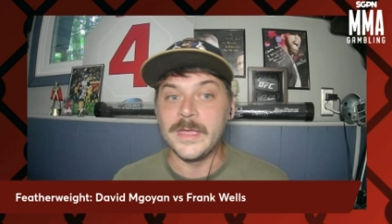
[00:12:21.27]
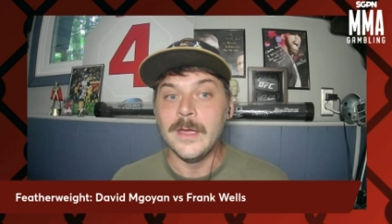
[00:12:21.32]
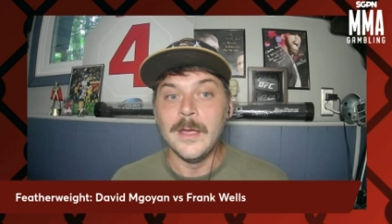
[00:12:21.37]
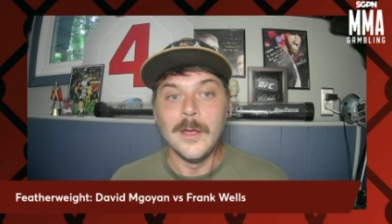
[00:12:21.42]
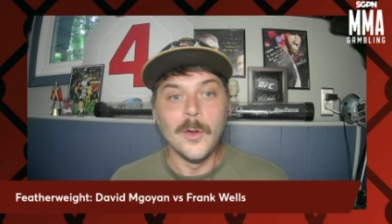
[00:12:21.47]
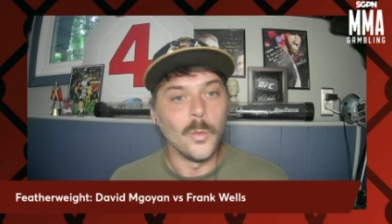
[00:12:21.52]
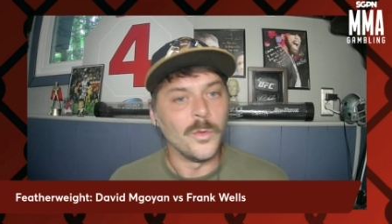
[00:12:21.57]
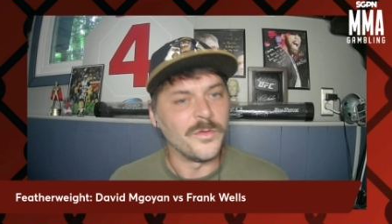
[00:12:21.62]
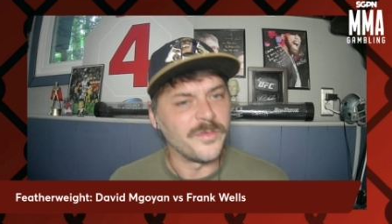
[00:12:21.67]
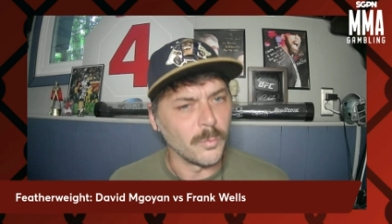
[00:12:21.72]

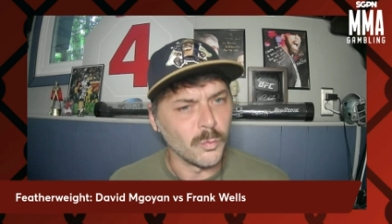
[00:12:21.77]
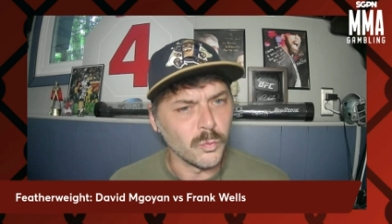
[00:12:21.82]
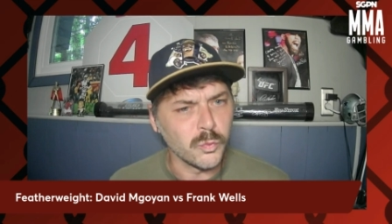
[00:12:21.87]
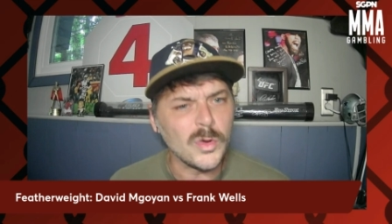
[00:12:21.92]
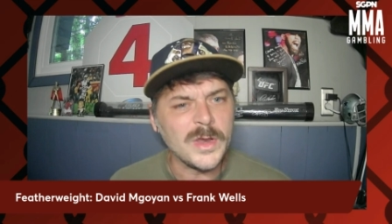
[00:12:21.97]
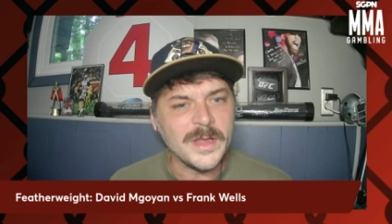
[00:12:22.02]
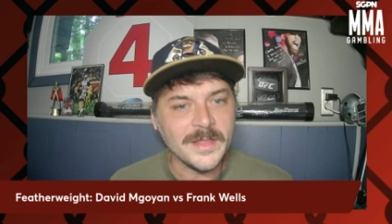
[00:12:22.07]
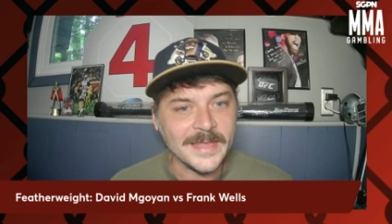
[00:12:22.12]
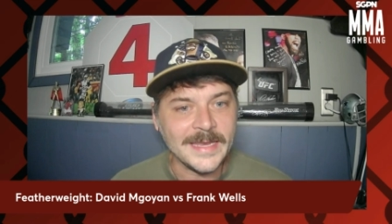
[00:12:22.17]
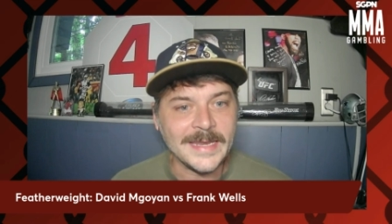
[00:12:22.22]
with some
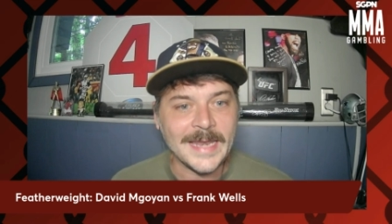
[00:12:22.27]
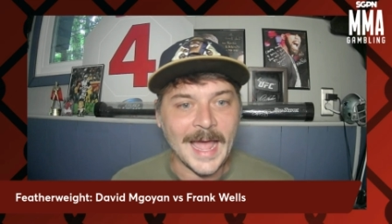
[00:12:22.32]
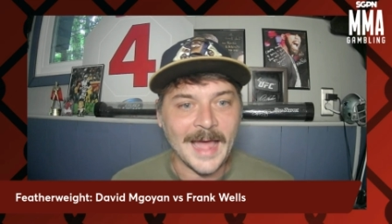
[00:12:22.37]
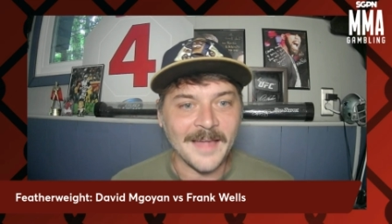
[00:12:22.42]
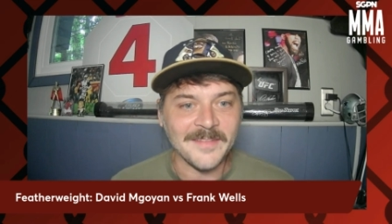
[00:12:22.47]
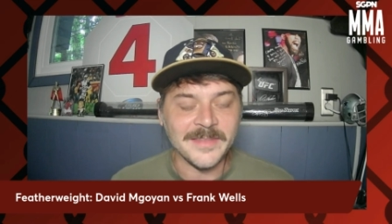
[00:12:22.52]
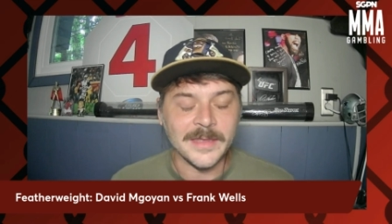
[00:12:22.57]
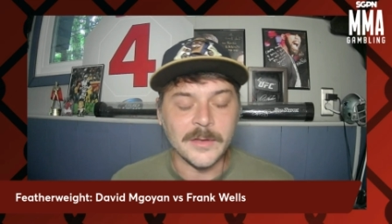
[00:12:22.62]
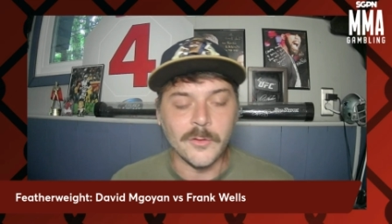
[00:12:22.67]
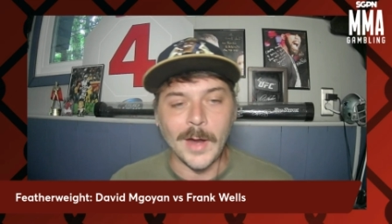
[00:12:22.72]
really
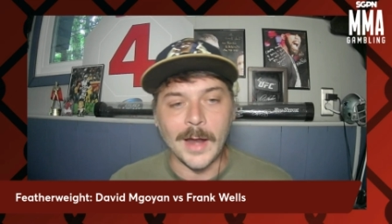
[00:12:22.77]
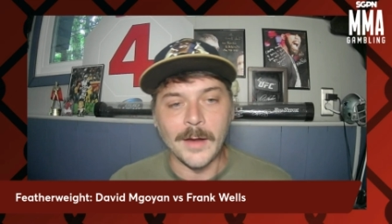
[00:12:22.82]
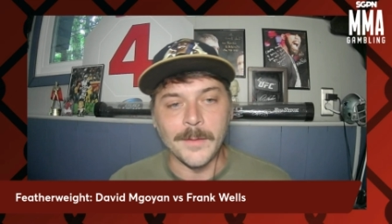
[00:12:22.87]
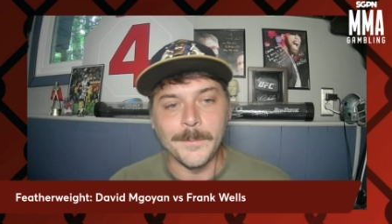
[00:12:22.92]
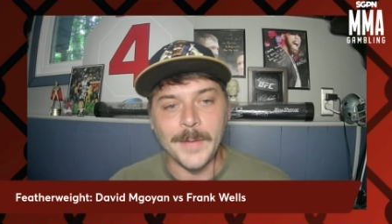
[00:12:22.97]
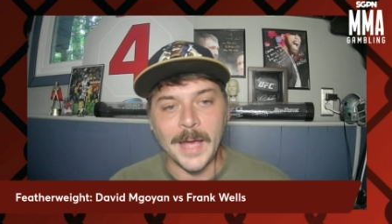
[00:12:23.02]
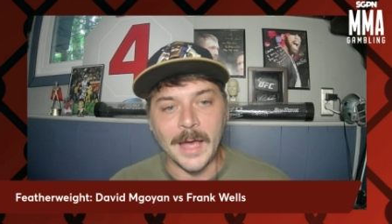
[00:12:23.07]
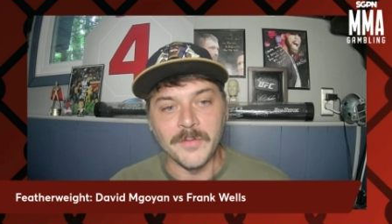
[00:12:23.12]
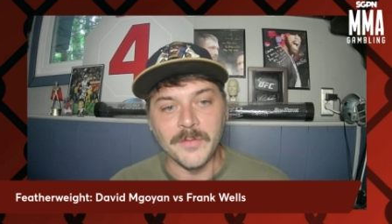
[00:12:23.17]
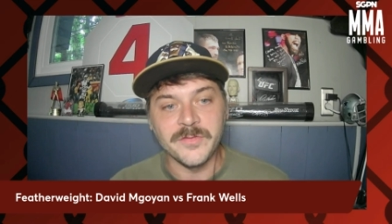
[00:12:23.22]
nasty ground and
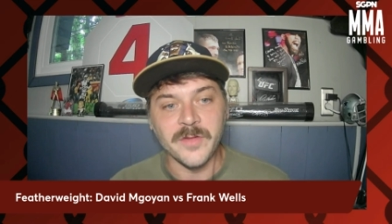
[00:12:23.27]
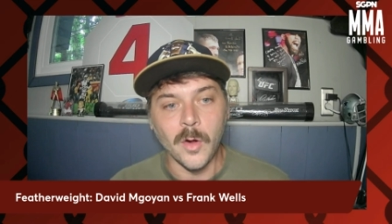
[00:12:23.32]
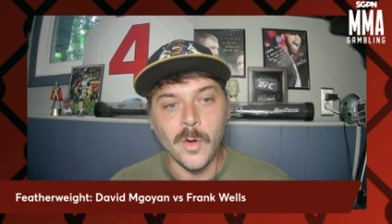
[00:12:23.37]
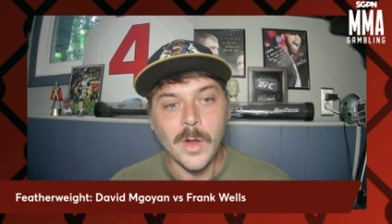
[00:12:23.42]
pound. So,